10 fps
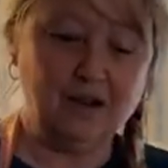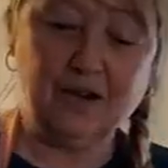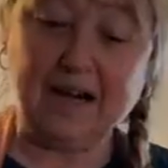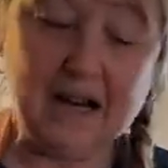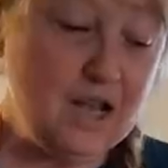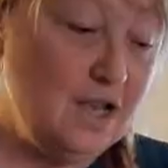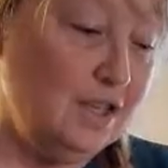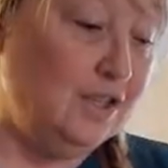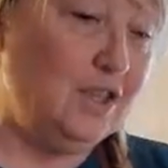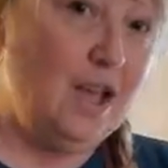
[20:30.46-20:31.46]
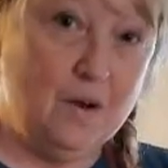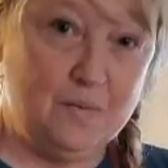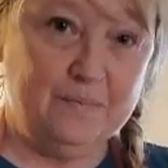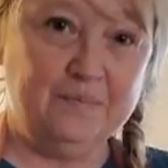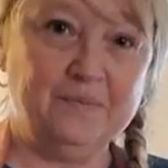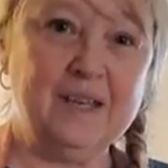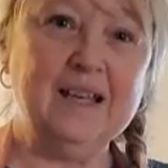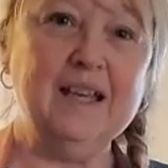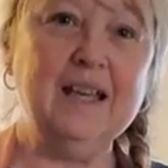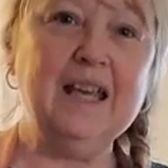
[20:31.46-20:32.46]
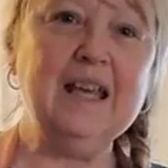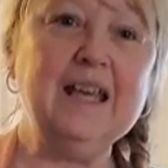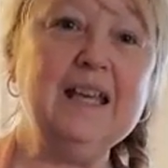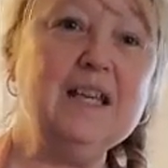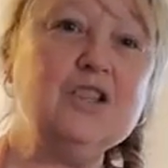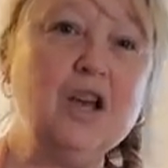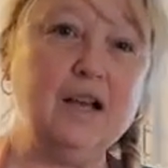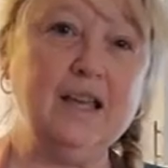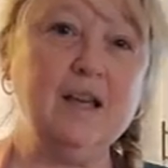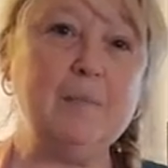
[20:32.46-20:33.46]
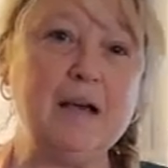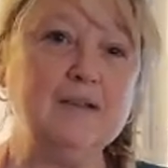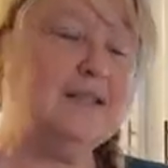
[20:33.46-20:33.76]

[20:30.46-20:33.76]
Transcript: All right, so in talking about